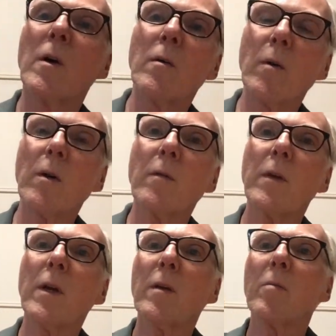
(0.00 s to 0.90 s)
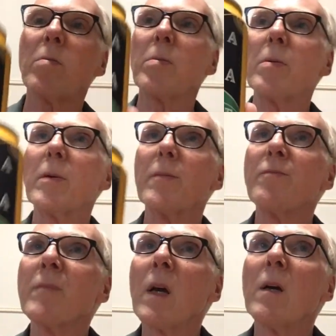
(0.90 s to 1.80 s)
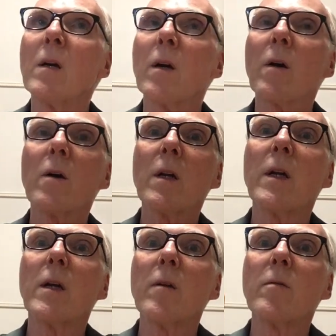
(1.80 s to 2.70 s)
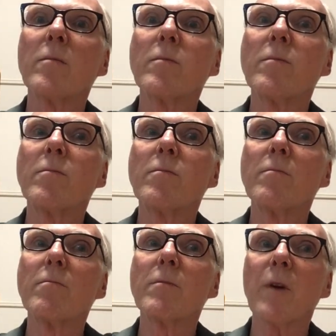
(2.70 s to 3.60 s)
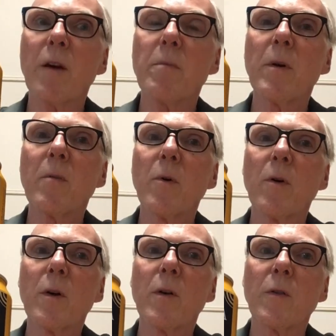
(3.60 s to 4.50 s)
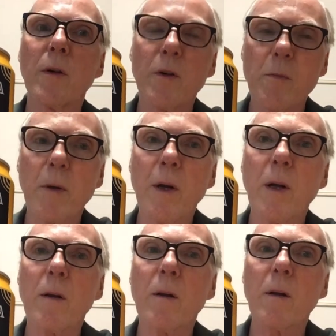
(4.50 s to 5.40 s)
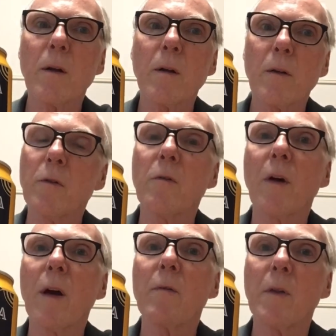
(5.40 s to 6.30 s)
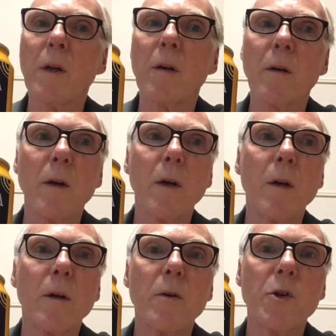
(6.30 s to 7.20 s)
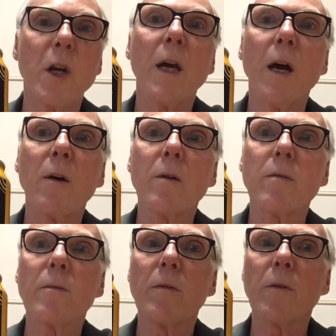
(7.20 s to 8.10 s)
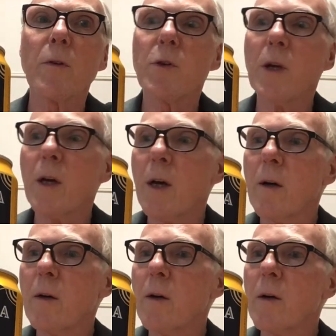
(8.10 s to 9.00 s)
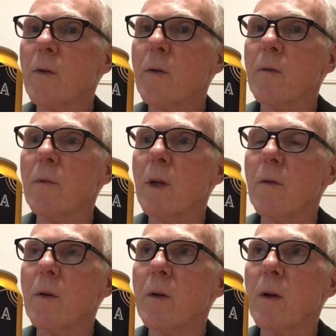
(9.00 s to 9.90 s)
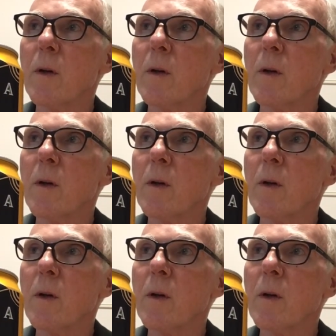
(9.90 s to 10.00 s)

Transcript: one of the early craft beer breweries in Japan that survived the first shakeout, and has even